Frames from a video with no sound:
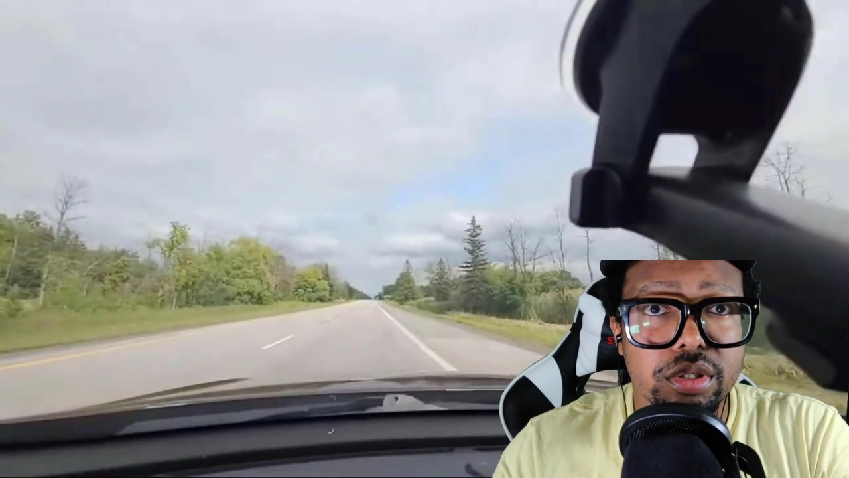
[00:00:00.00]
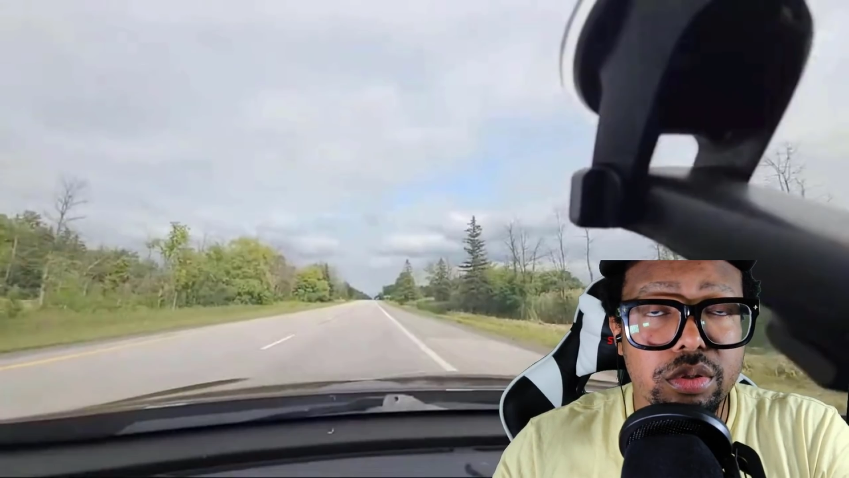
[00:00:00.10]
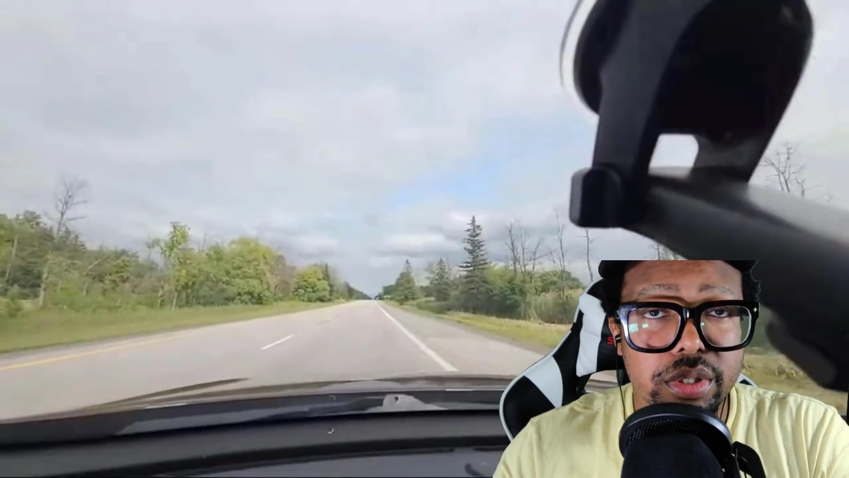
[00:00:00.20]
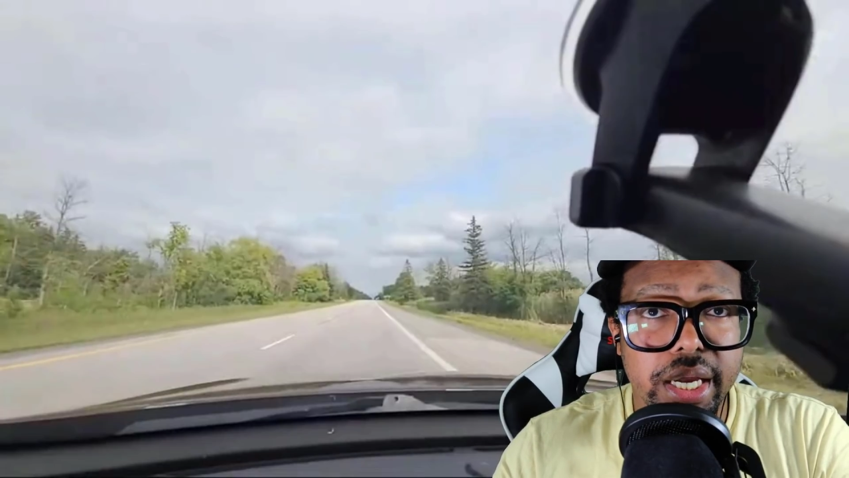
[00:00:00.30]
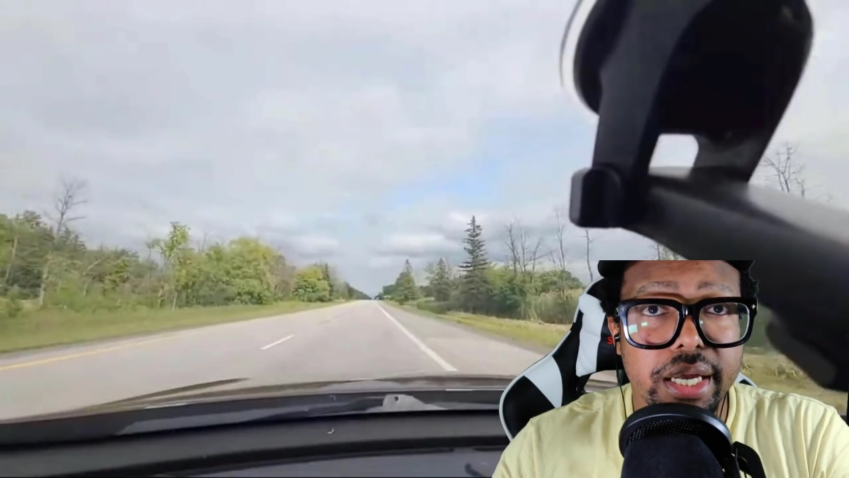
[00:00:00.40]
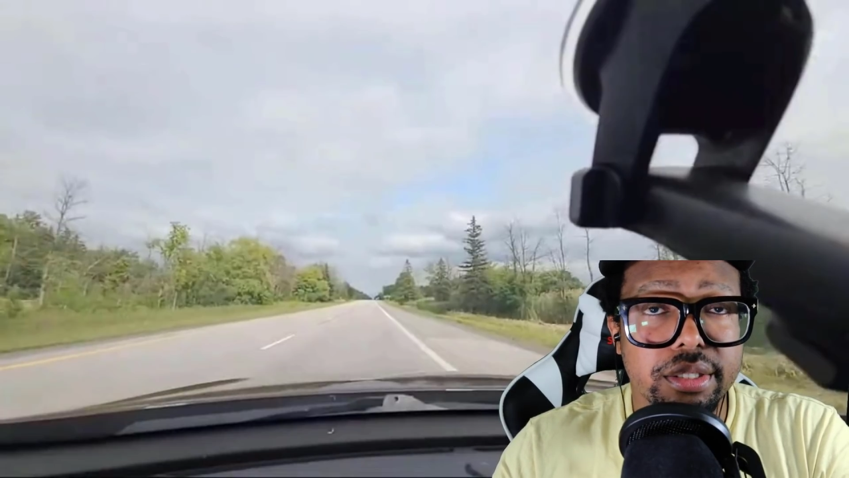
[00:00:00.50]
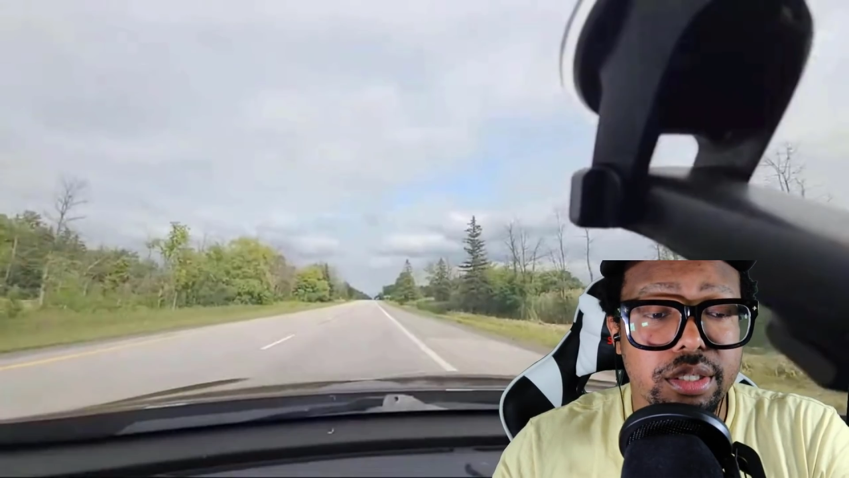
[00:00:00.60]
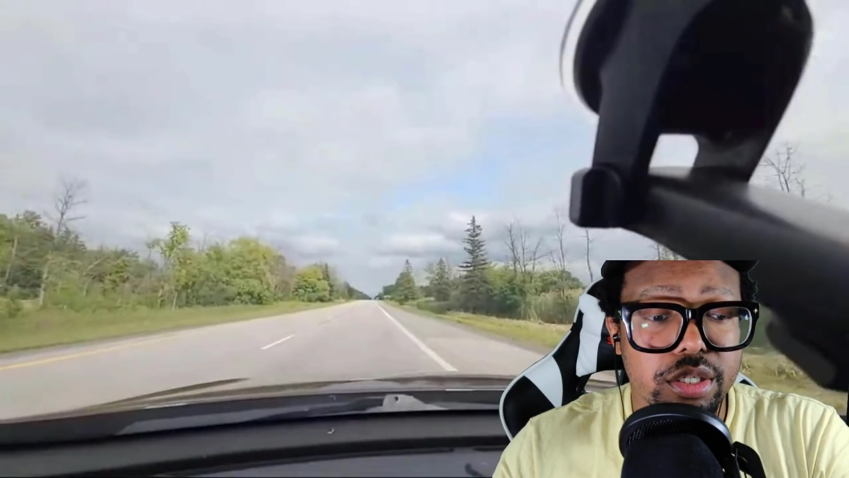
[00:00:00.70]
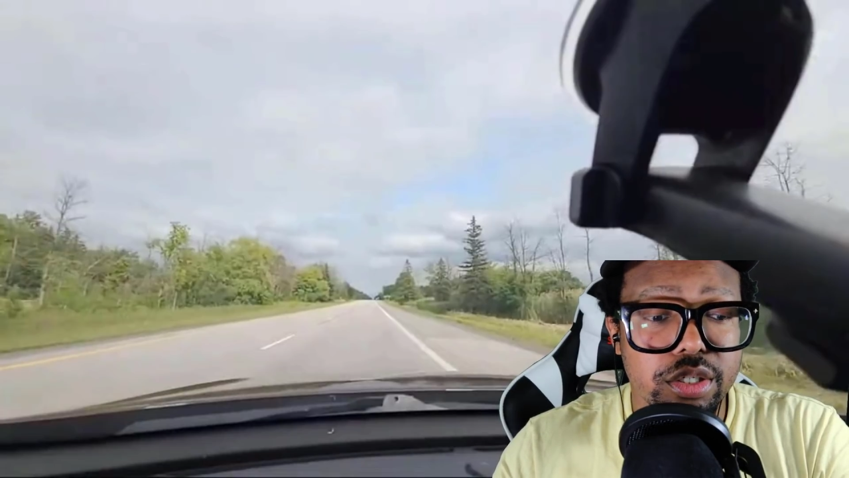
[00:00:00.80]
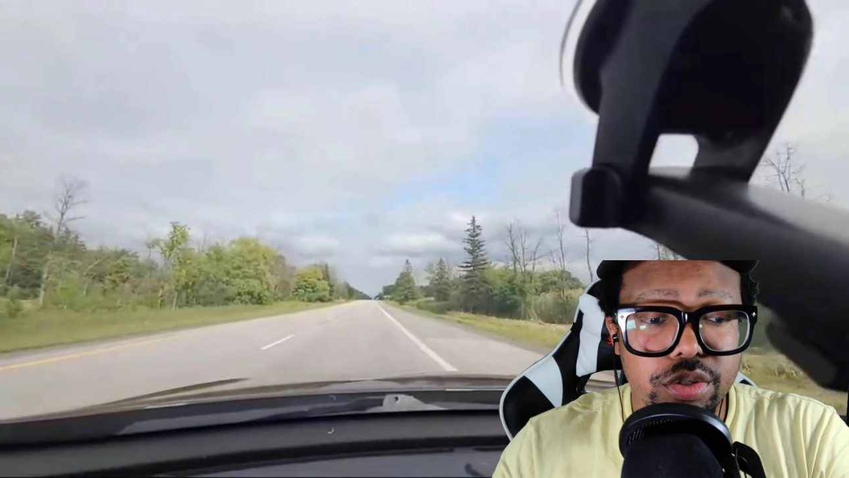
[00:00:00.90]
to get
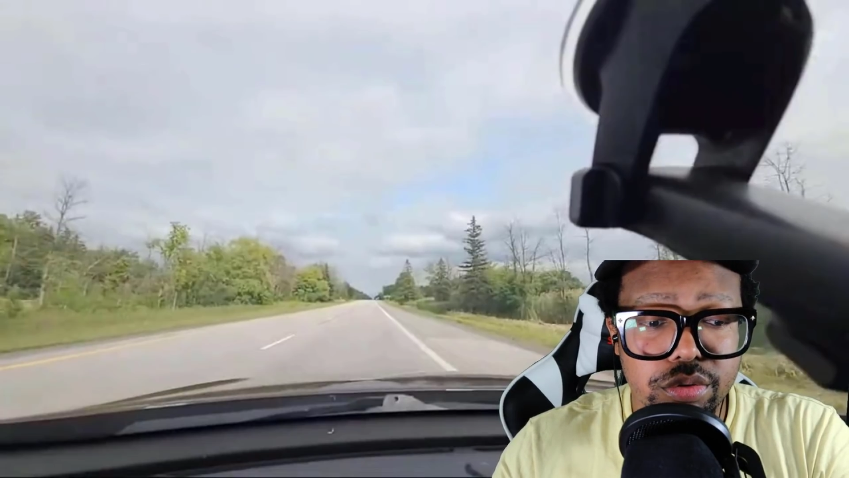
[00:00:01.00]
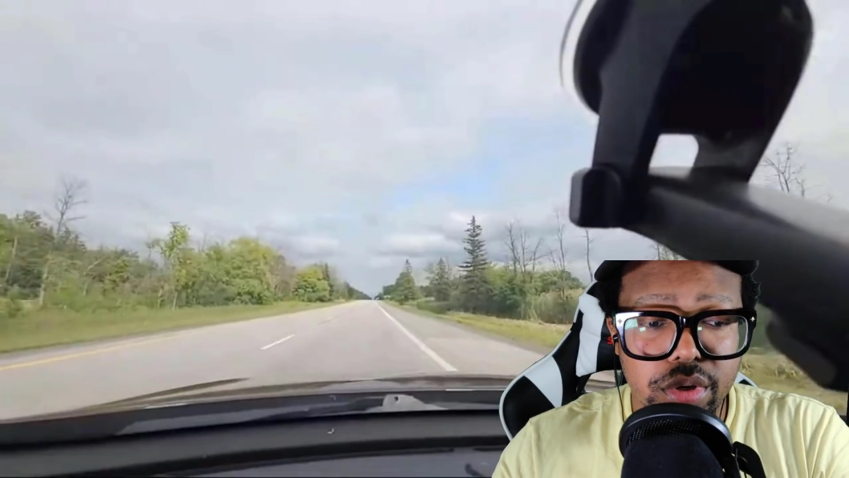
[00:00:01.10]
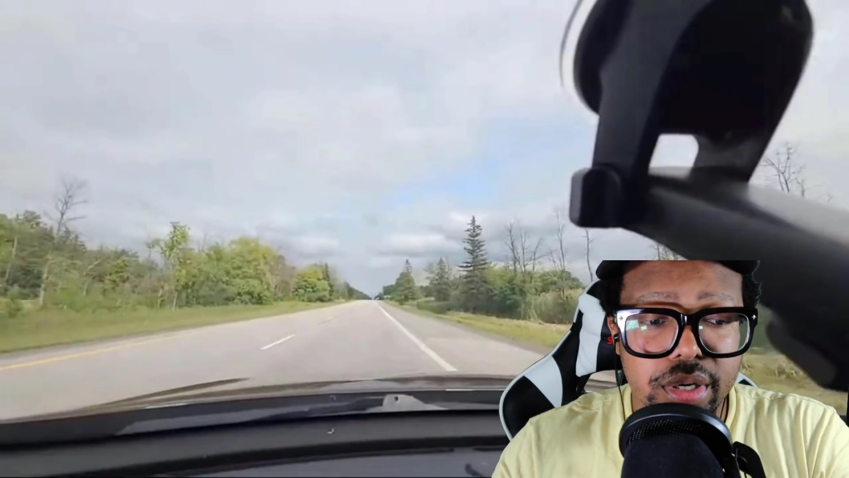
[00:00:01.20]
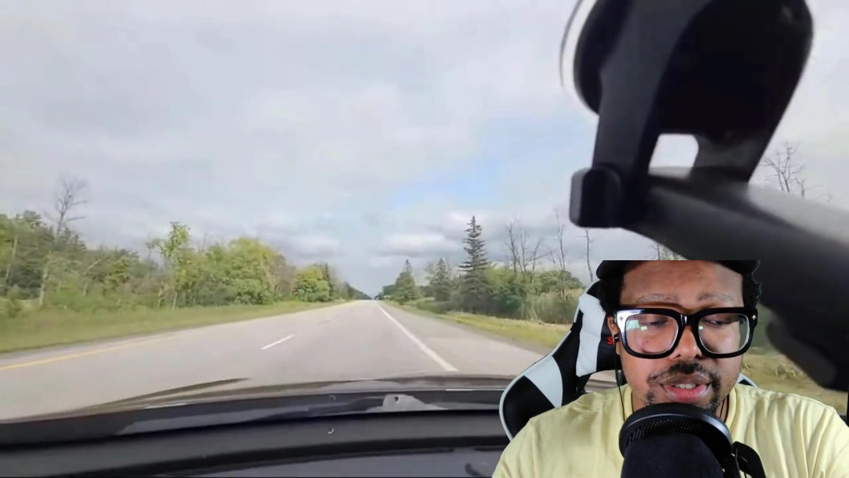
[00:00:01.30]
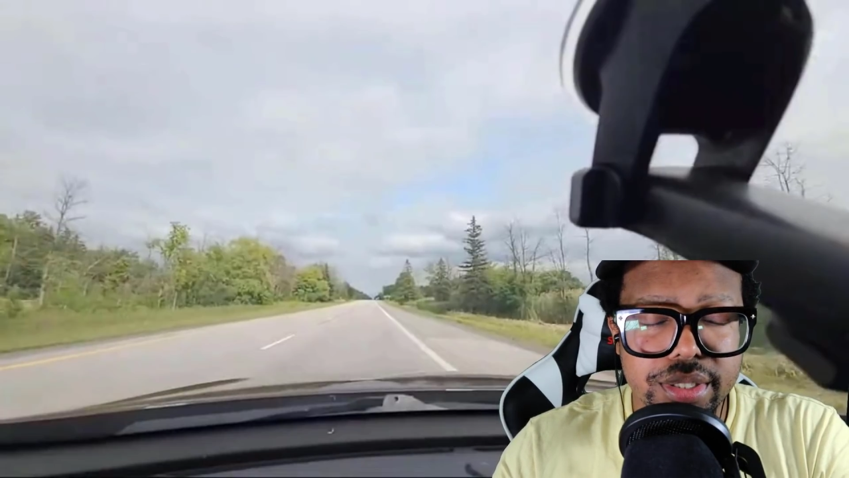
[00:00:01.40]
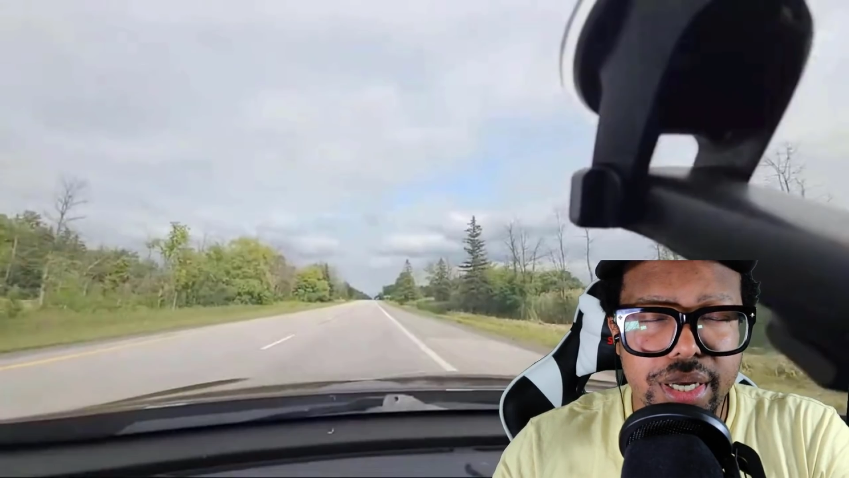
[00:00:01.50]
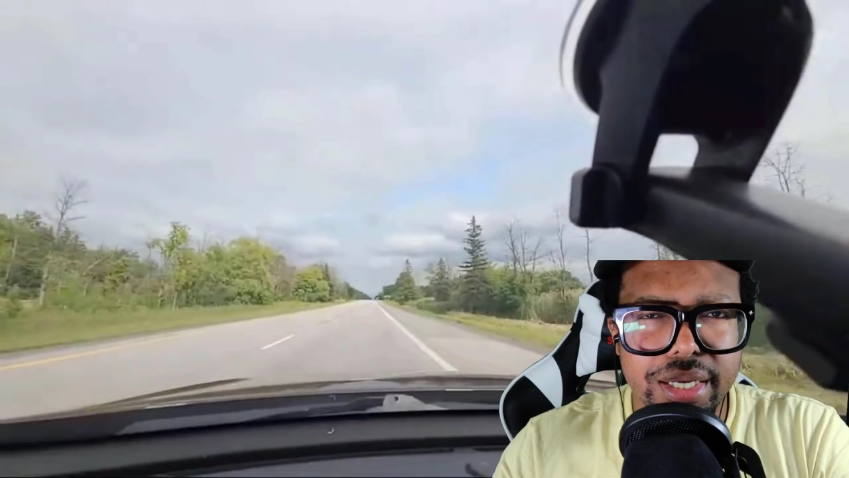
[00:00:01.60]
drugs,